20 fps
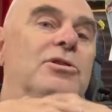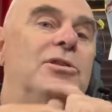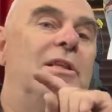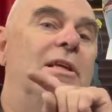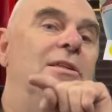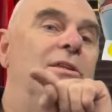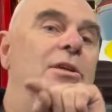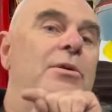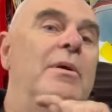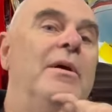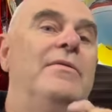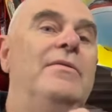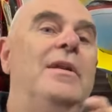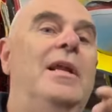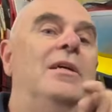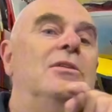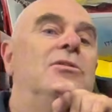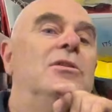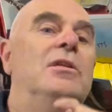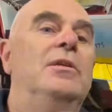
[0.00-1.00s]
Then you haven't
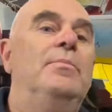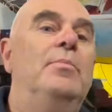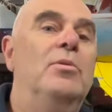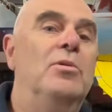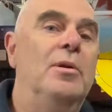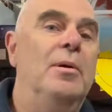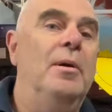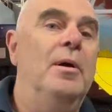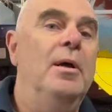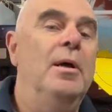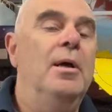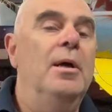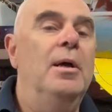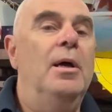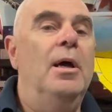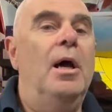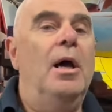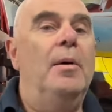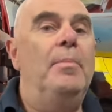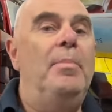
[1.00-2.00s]
actually put
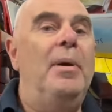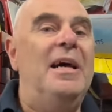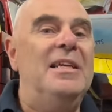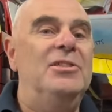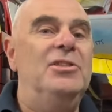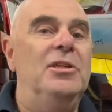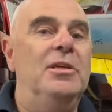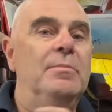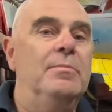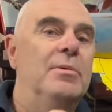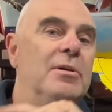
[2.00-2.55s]
a patch in,